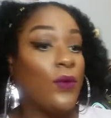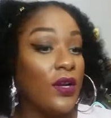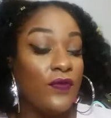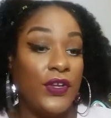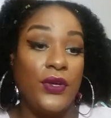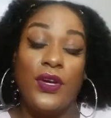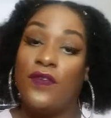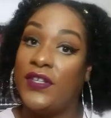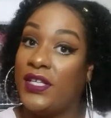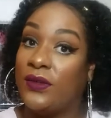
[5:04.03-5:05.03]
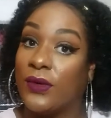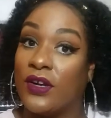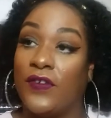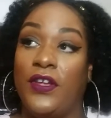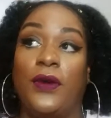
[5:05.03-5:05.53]
worked for you, if it didn't
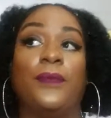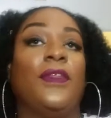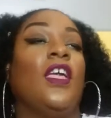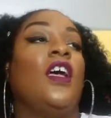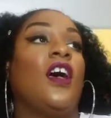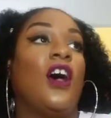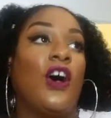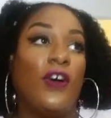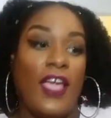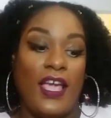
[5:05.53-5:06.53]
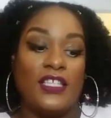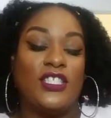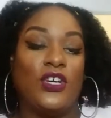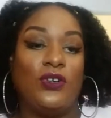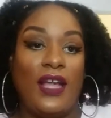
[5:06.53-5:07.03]
work for you. Okay,
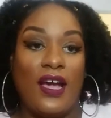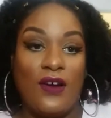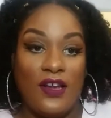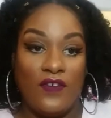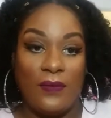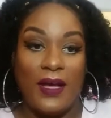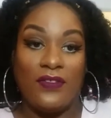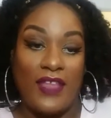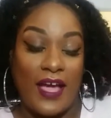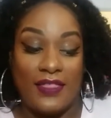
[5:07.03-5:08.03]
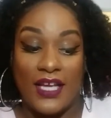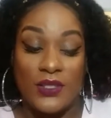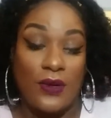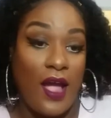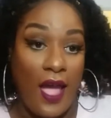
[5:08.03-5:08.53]
so now enough about that.
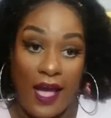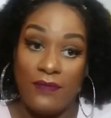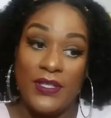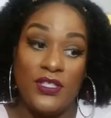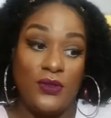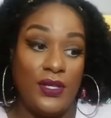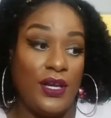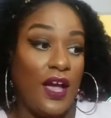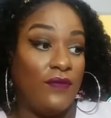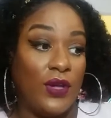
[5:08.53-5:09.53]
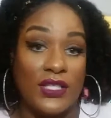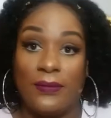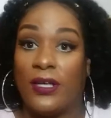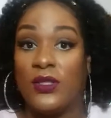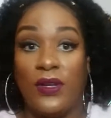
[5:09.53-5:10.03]
That's what I have been doing. I've
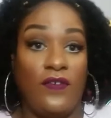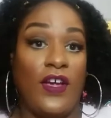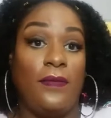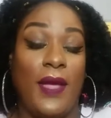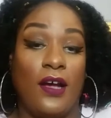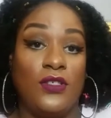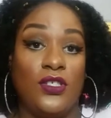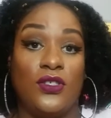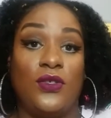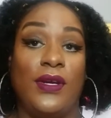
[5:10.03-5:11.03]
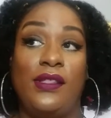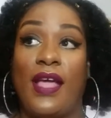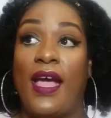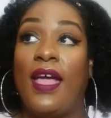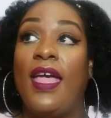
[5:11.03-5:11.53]
lost about 25 pounds just doing
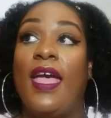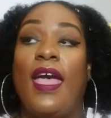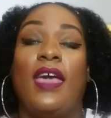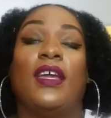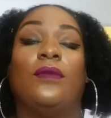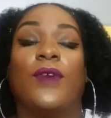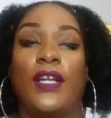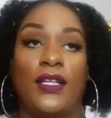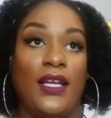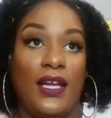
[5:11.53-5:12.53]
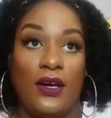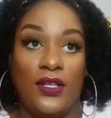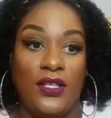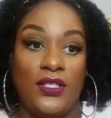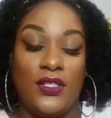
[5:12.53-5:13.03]
that, and I'm ready to get
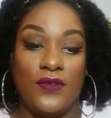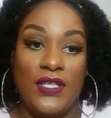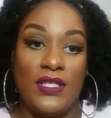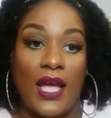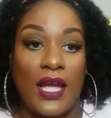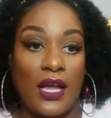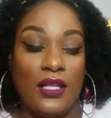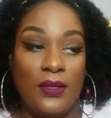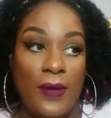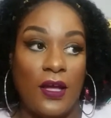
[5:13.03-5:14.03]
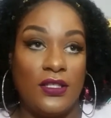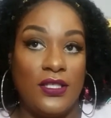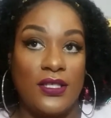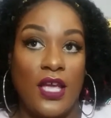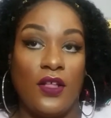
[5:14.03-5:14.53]
out of these threes. I got on
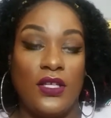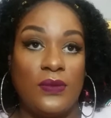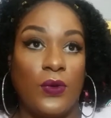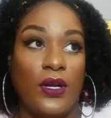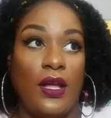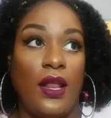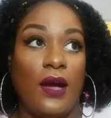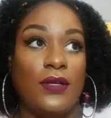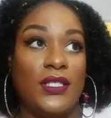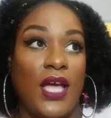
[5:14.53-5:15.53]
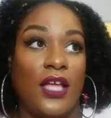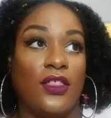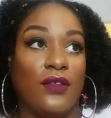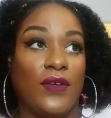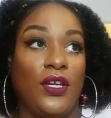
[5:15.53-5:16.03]
the scale this morning and I was
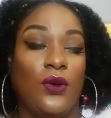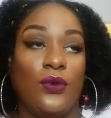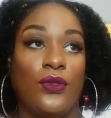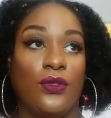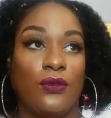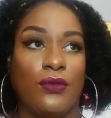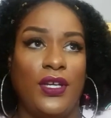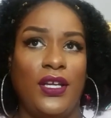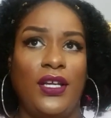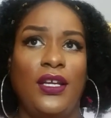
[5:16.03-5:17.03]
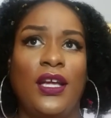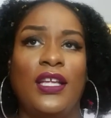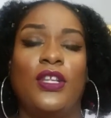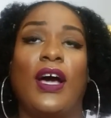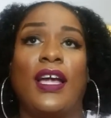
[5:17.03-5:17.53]
at 303.
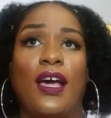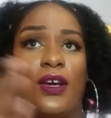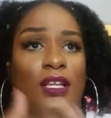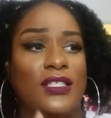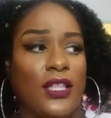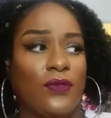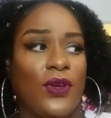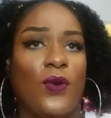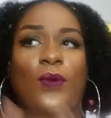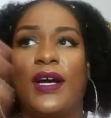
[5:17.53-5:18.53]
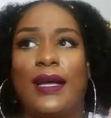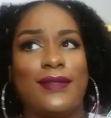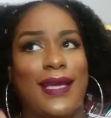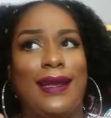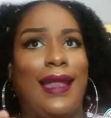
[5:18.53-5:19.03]
No, I got on, it said 301. I
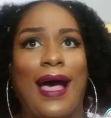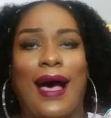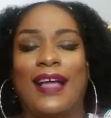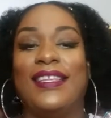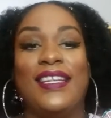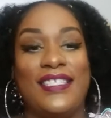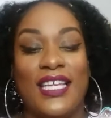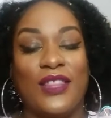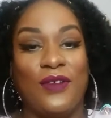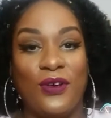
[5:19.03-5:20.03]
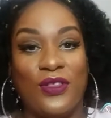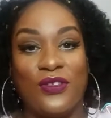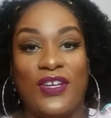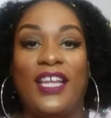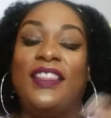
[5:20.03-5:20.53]
was like, nah. Then it said
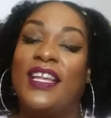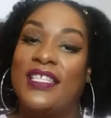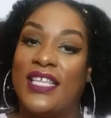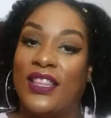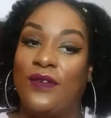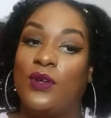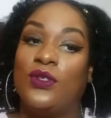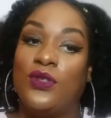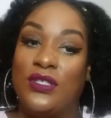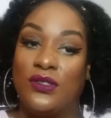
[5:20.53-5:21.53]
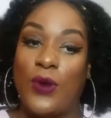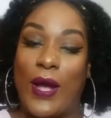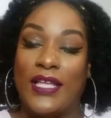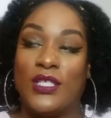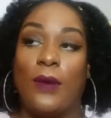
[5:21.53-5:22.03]
303 and then it said 302
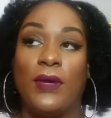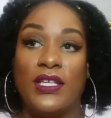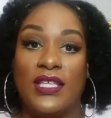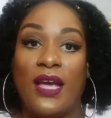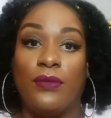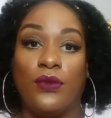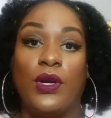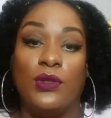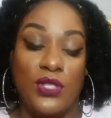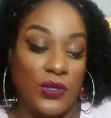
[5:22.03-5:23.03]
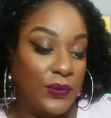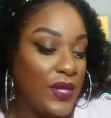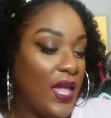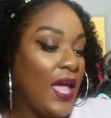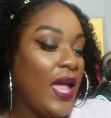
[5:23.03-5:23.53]
twice. So I'm gonna say I'm 302.
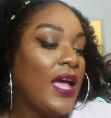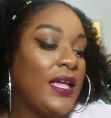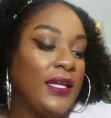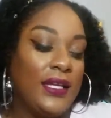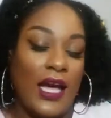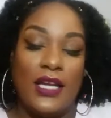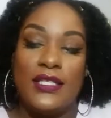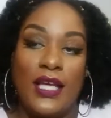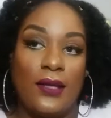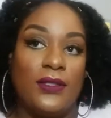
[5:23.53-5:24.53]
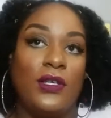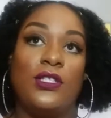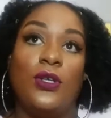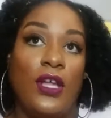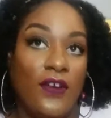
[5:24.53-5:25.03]
Got on the scale, I was
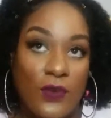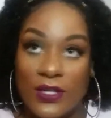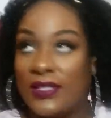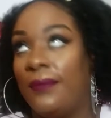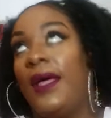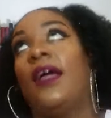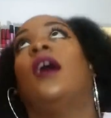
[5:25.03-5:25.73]
302, and of course I'm like,